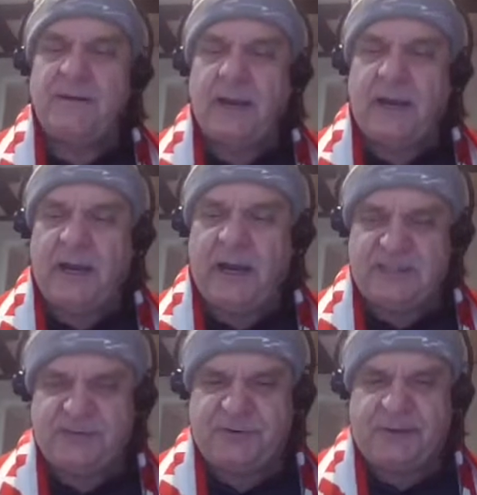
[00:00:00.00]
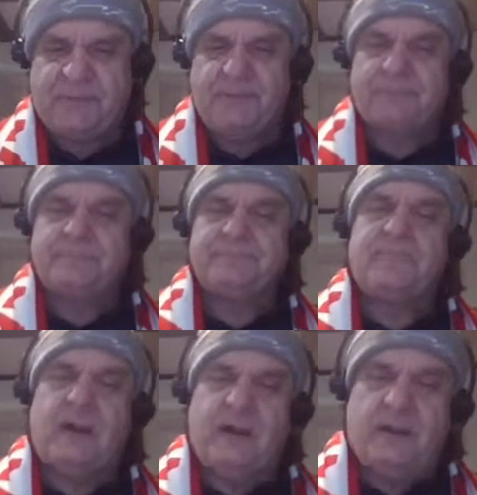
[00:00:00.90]
Austria,
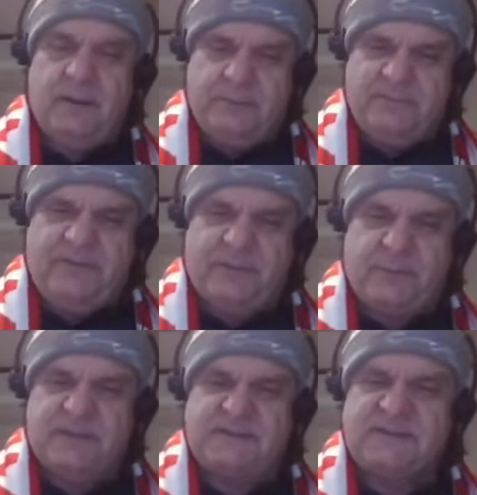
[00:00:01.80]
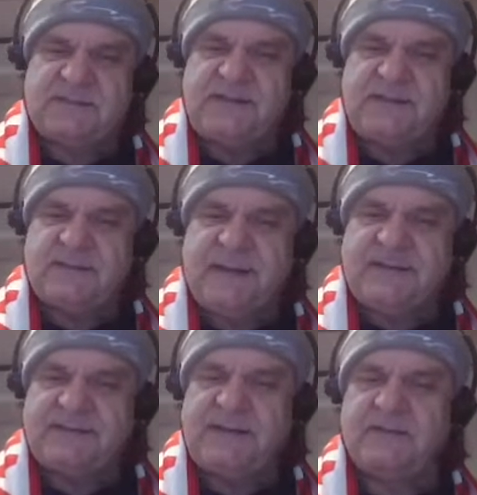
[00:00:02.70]
February 16th to
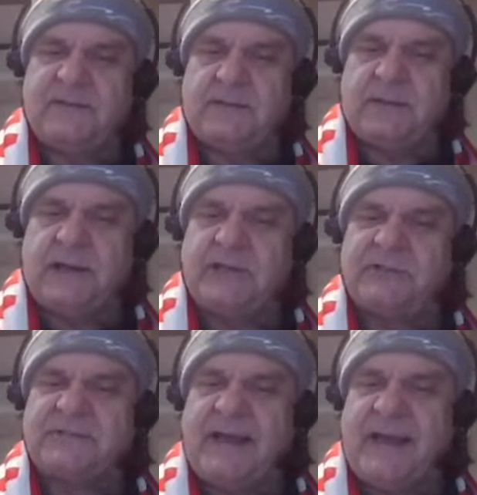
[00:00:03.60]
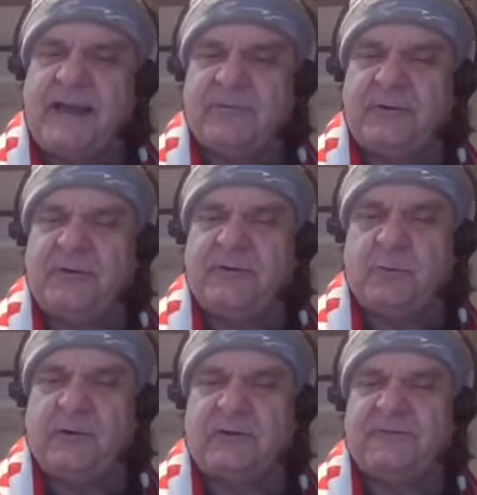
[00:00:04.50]
19th, the largest gathering of the
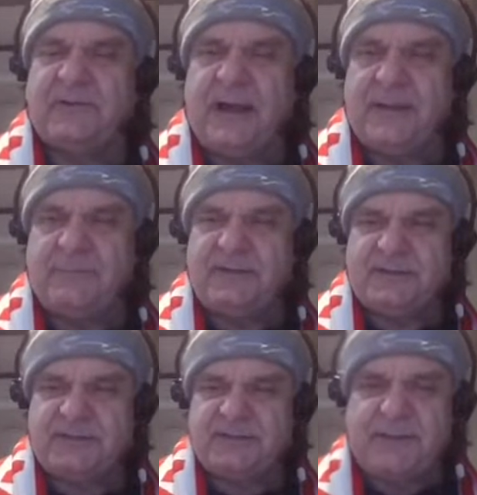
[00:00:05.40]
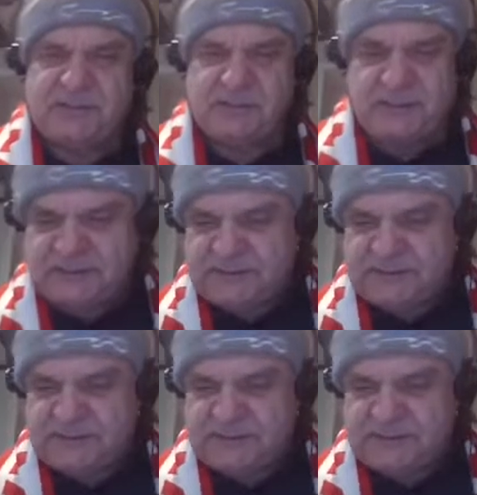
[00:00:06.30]
world for IBD specialists.